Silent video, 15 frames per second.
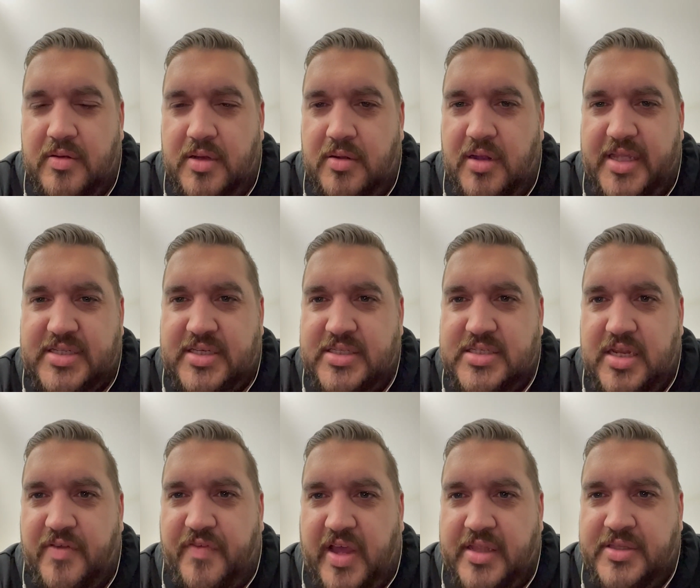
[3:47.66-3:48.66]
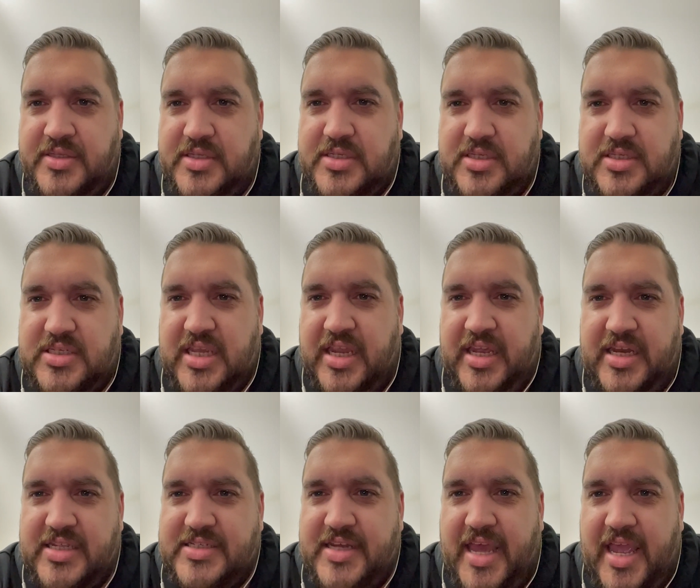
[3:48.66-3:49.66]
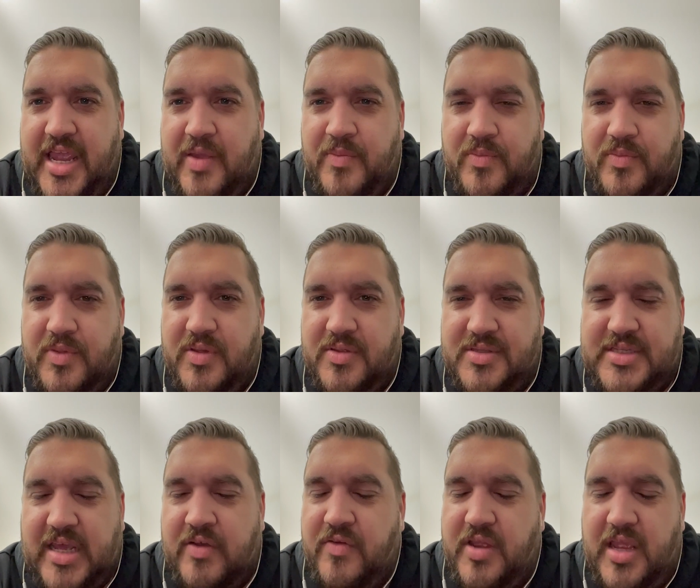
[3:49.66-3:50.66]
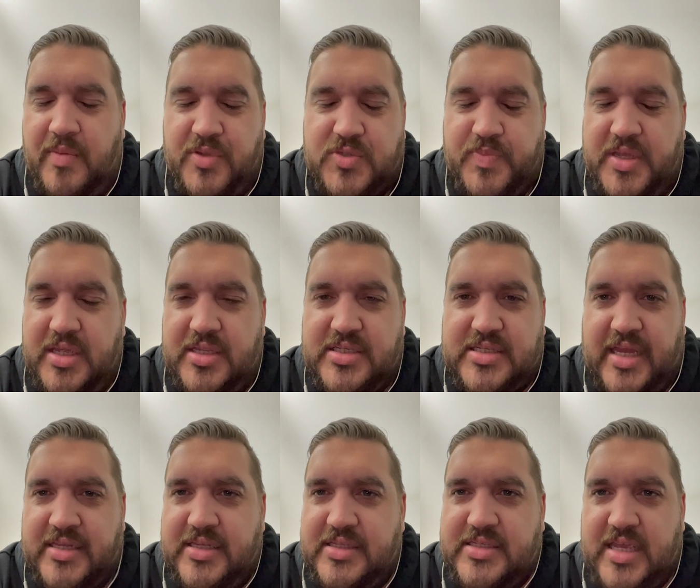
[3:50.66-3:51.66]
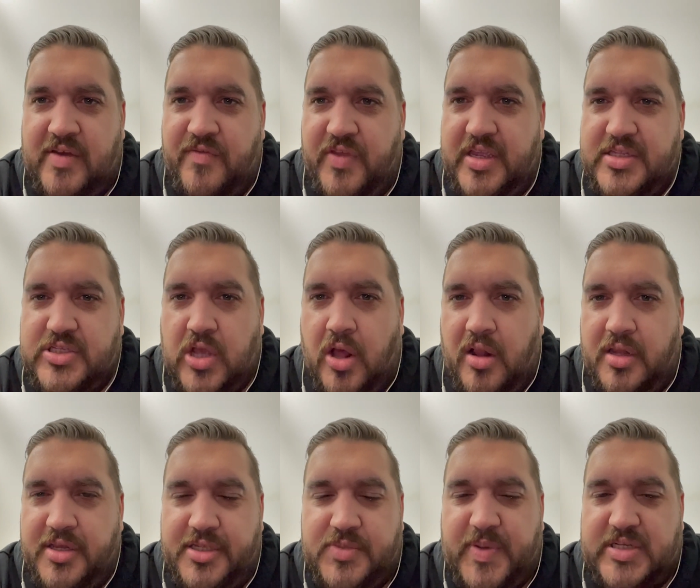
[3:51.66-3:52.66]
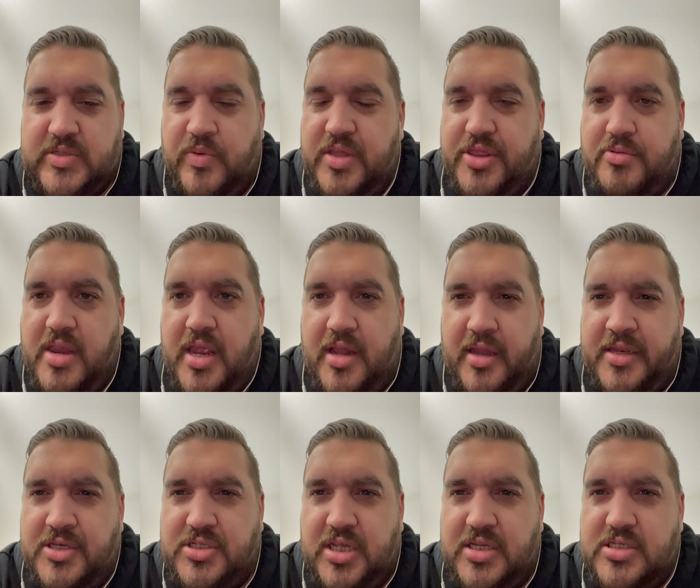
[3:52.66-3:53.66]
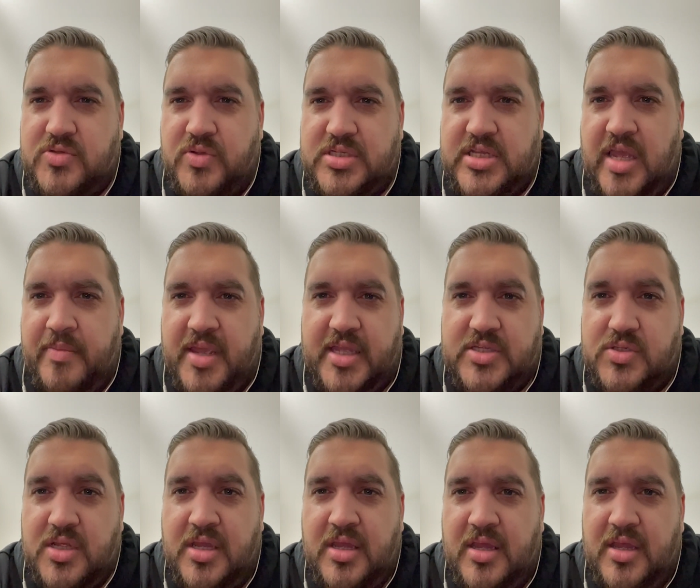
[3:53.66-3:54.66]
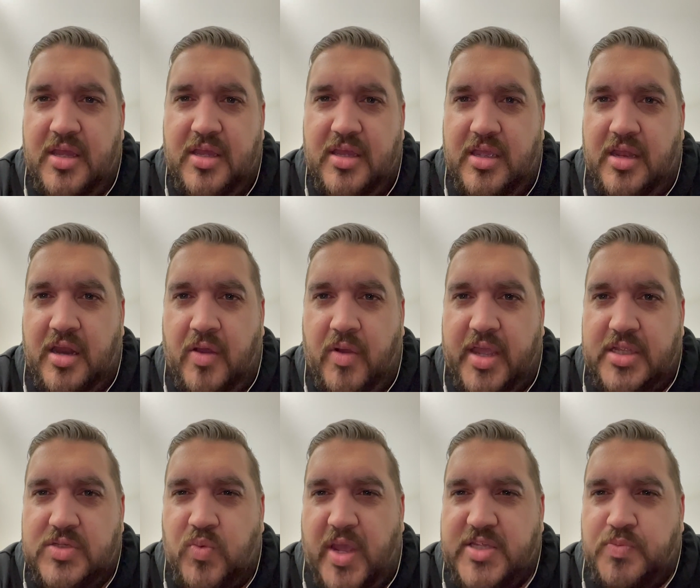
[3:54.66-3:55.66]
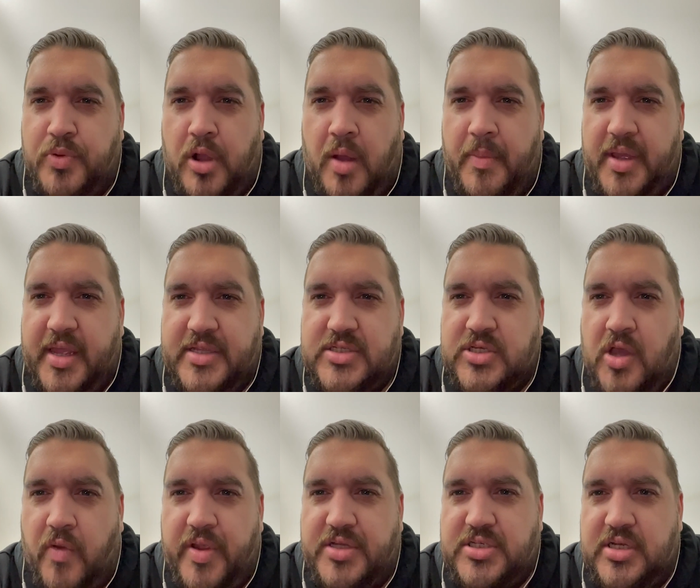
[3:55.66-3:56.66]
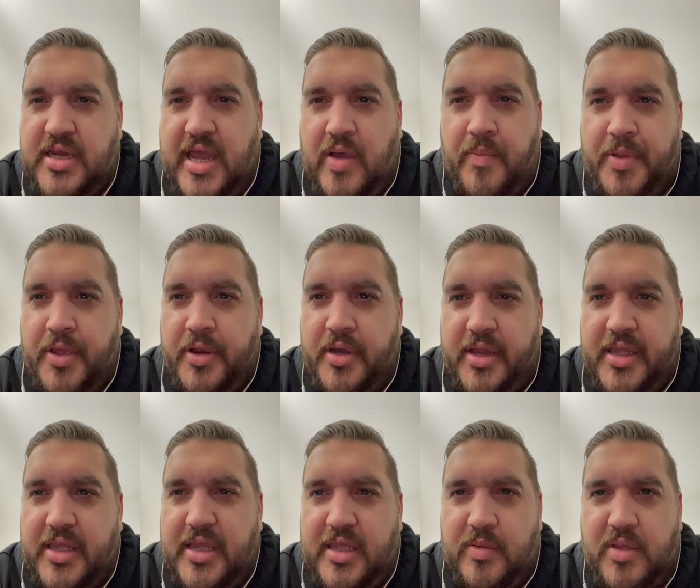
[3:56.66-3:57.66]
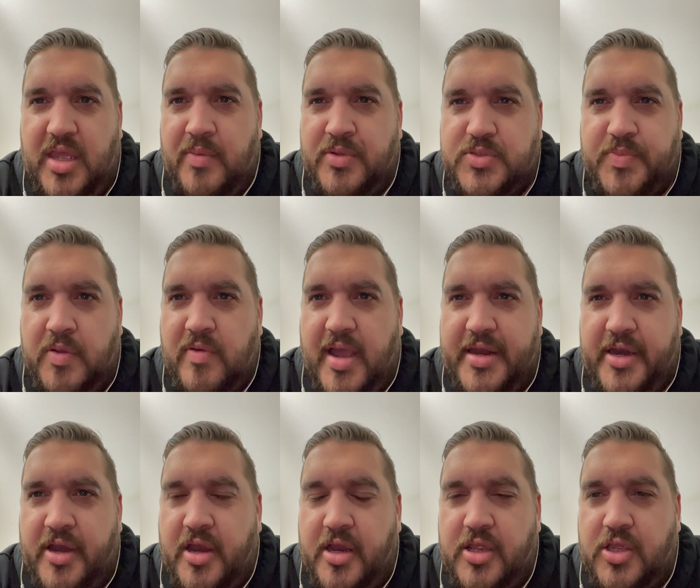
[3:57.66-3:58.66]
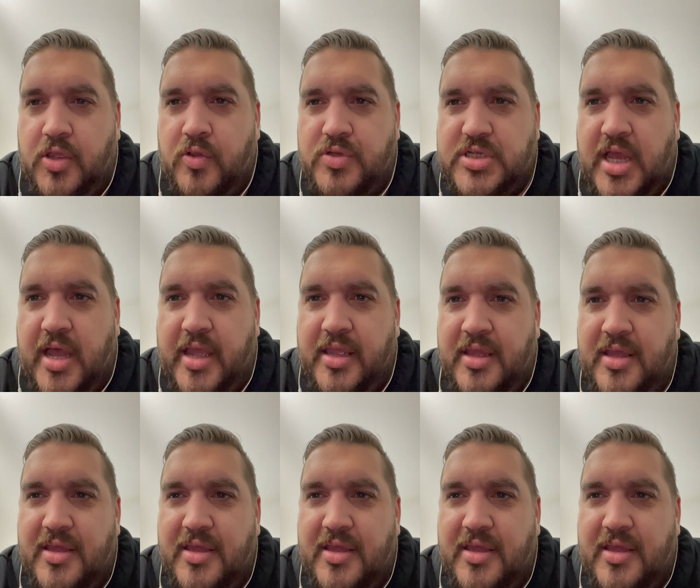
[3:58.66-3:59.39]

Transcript: listening to the fans singing his name, he must be standing 10 feet tall, and especially with three clean sheets to his name against, you know, against West Brom, against Norwich, and now Burnley, he must be riding on a huge high.